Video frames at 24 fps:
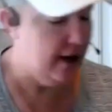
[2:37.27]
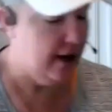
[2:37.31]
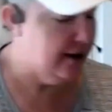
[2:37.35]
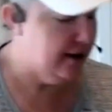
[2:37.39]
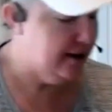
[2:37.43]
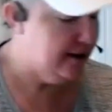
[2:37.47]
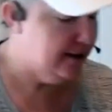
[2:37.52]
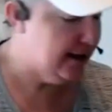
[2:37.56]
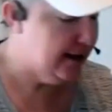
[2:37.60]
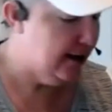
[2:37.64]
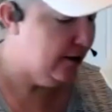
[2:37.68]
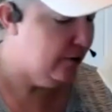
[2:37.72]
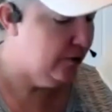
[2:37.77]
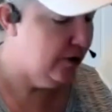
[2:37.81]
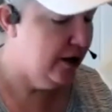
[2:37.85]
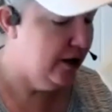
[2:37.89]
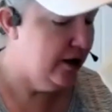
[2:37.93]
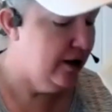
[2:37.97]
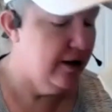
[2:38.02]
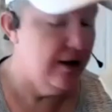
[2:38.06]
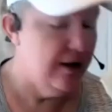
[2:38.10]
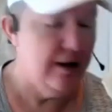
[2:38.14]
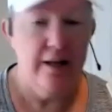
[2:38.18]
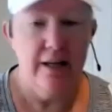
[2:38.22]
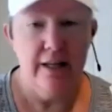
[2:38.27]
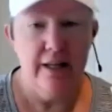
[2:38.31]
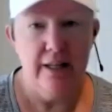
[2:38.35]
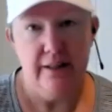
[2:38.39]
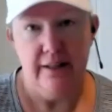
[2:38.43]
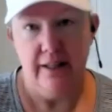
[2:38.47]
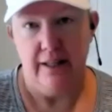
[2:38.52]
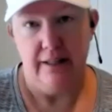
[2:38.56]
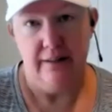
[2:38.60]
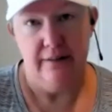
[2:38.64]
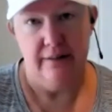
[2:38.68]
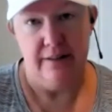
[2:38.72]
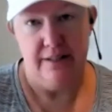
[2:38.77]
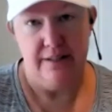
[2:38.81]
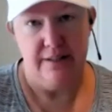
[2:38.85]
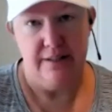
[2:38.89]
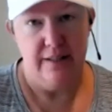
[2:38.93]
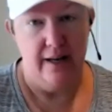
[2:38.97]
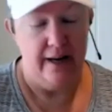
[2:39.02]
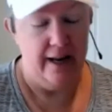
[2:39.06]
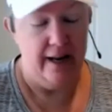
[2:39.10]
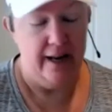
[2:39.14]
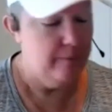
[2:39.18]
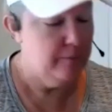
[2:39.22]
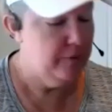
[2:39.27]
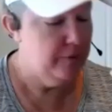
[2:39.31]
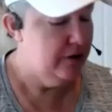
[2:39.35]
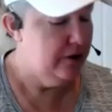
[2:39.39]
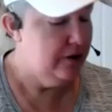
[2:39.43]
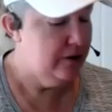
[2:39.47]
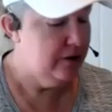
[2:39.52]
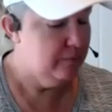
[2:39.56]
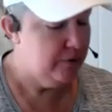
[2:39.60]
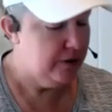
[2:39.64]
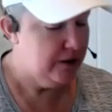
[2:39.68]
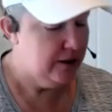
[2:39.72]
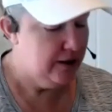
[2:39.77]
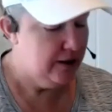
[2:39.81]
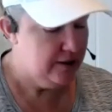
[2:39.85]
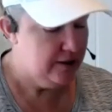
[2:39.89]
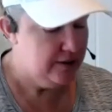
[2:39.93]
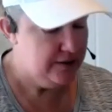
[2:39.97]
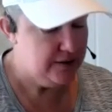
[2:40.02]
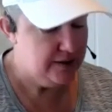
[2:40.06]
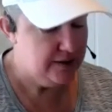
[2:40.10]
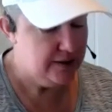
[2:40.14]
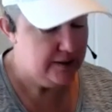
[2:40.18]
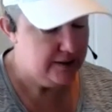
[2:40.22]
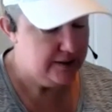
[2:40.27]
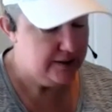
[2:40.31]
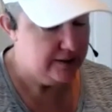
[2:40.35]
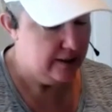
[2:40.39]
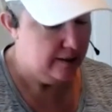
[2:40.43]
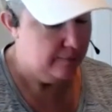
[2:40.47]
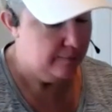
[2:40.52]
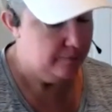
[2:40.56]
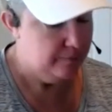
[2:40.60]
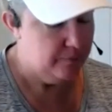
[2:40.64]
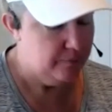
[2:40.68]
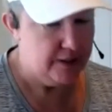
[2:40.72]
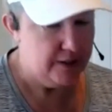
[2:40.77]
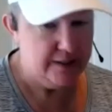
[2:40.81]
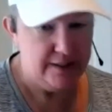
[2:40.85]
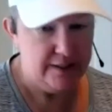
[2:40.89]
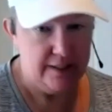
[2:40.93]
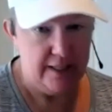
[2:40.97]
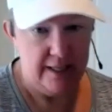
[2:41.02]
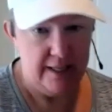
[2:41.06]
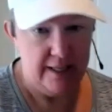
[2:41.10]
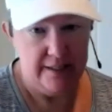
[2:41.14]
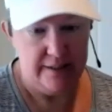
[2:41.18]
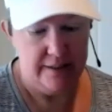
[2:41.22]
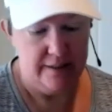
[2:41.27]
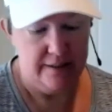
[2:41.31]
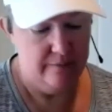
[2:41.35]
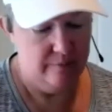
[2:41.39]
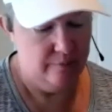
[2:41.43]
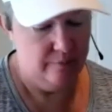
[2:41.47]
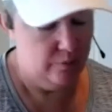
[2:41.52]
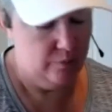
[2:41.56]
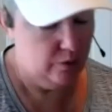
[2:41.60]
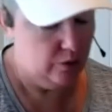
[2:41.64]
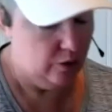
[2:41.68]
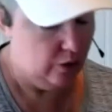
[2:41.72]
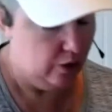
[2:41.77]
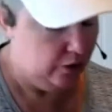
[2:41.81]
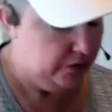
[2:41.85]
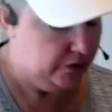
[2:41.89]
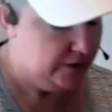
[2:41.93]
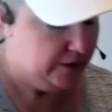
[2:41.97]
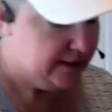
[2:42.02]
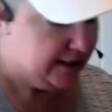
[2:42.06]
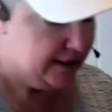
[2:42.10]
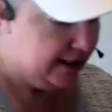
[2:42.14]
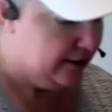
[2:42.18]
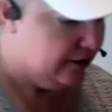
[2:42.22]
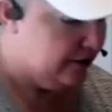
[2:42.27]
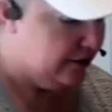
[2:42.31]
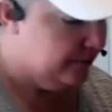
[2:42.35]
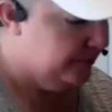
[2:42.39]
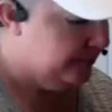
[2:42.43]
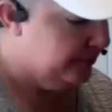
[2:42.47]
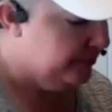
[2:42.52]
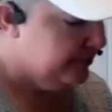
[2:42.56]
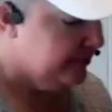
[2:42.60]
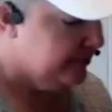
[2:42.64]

not in town, that does not happen because this stays on the stand